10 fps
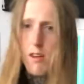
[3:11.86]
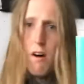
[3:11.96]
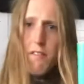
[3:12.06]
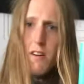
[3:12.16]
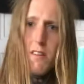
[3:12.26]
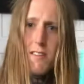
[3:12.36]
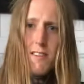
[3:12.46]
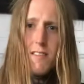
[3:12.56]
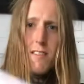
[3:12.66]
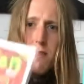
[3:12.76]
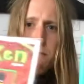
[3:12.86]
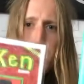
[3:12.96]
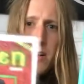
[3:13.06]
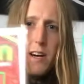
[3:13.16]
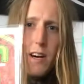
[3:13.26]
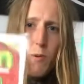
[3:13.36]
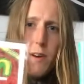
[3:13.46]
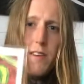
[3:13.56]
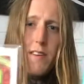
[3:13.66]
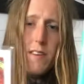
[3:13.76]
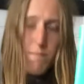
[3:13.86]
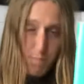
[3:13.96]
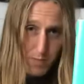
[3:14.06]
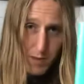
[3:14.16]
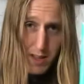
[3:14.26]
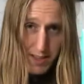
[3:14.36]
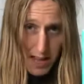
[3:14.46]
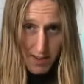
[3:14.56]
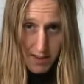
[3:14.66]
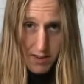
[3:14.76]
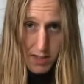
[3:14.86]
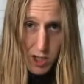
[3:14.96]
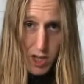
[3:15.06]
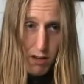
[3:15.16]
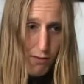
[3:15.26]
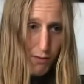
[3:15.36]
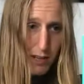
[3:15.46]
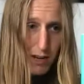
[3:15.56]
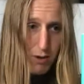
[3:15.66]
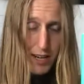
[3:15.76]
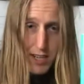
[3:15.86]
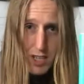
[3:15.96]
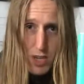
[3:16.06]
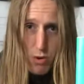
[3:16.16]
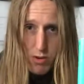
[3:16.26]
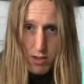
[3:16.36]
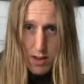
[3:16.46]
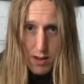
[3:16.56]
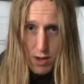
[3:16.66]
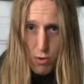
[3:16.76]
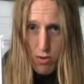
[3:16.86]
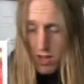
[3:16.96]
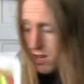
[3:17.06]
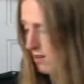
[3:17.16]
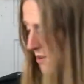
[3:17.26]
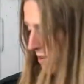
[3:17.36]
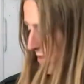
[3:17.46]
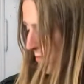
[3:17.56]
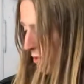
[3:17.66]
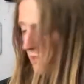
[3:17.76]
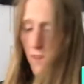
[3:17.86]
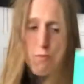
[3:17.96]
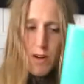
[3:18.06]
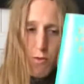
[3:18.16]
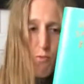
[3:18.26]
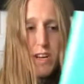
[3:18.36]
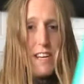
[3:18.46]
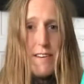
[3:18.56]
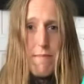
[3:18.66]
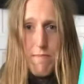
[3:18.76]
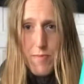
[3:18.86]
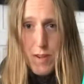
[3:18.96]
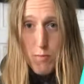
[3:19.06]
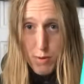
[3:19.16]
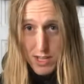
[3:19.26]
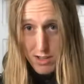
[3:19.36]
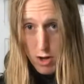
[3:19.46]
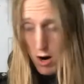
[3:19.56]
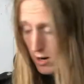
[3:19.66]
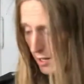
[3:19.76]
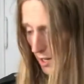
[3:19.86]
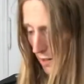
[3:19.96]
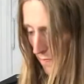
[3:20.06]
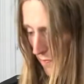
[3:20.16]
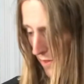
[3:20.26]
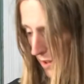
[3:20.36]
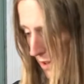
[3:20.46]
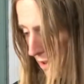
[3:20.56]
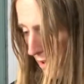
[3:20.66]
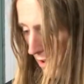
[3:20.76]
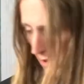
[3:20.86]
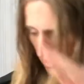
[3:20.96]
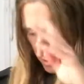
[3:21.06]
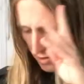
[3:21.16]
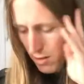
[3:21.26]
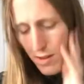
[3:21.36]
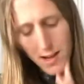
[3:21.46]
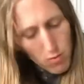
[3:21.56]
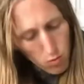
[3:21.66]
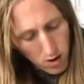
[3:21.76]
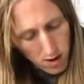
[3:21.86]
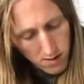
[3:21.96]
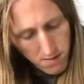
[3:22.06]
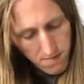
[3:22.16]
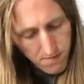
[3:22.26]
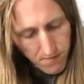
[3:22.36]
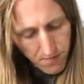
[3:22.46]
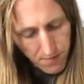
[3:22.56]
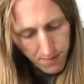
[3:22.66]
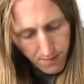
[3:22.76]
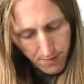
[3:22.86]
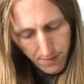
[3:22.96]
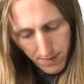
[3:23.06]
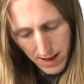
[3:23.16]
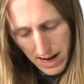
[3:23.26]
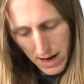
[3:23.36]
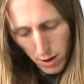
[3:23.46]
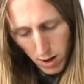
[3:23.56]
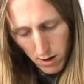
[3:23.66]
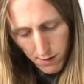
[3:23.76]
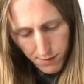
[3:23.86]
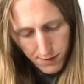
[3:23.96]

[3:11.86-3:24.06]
cover, but when they stand on the shelf they look kind of cute and cozy, but then when you read them they're pretty dark. So that's one out of,